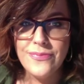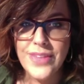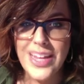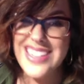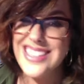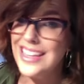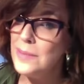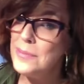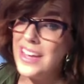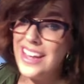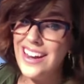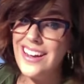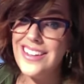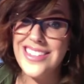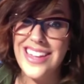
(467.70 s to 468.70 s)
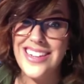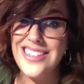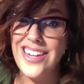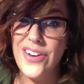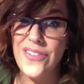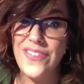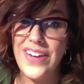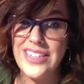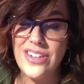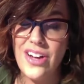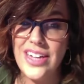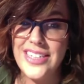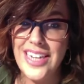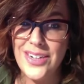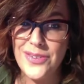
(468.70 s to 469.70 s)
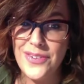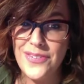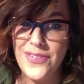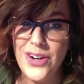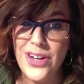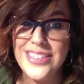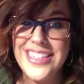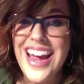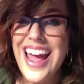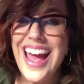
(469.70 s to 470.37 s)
Because in the beginning, I was like terrified to contact referrals.